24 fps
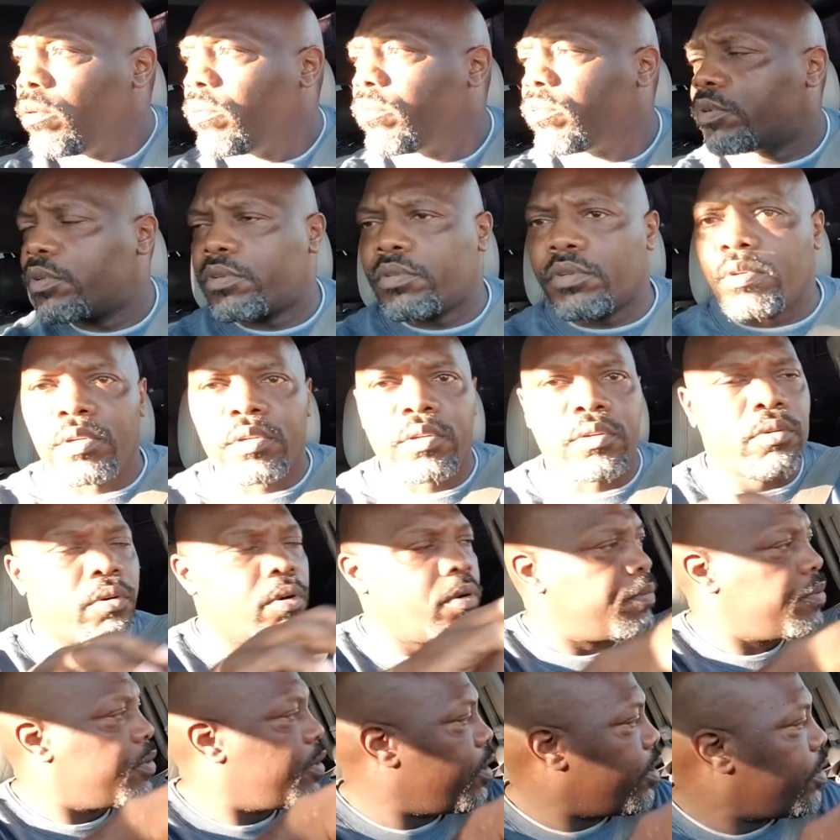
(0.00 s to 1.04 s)
Be good to go
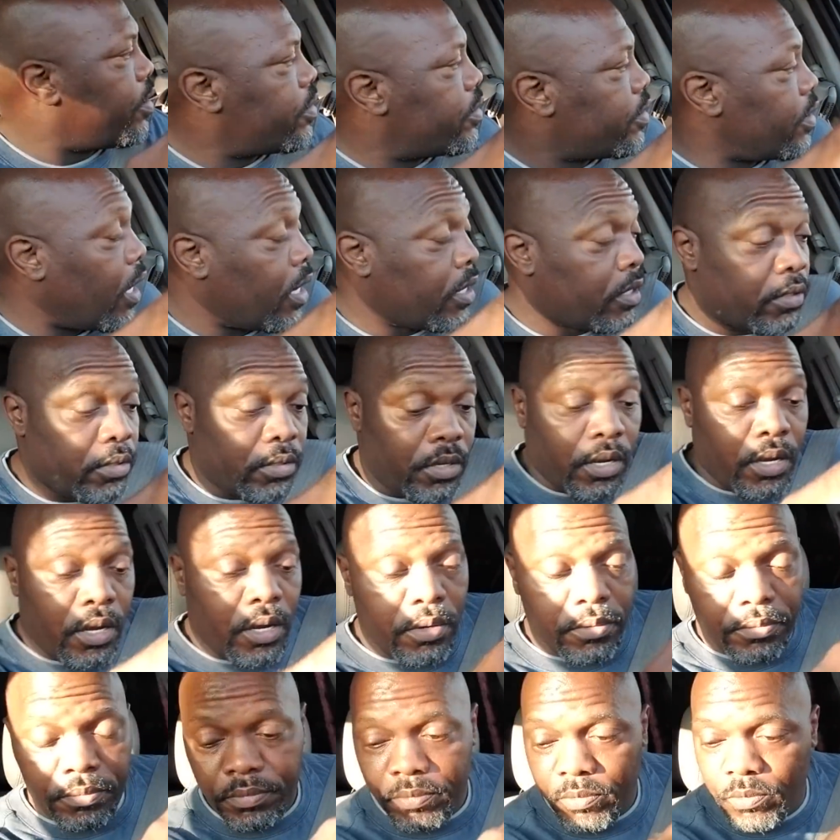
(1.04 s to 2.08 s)
up here. It's not the
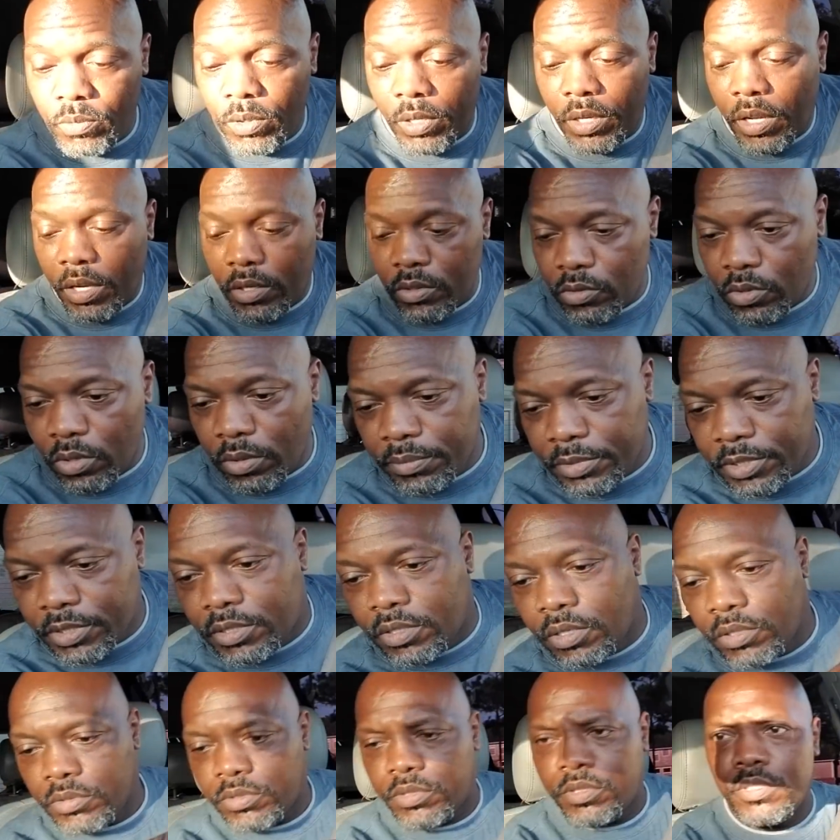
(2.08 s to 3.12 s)
one I normally
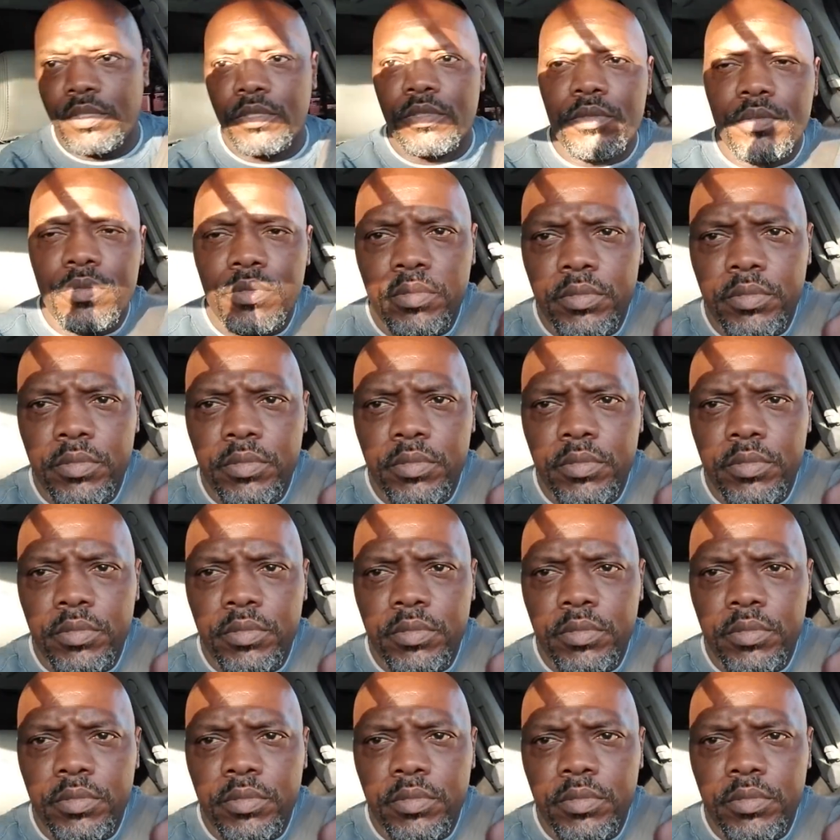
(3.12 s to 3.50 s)
go to,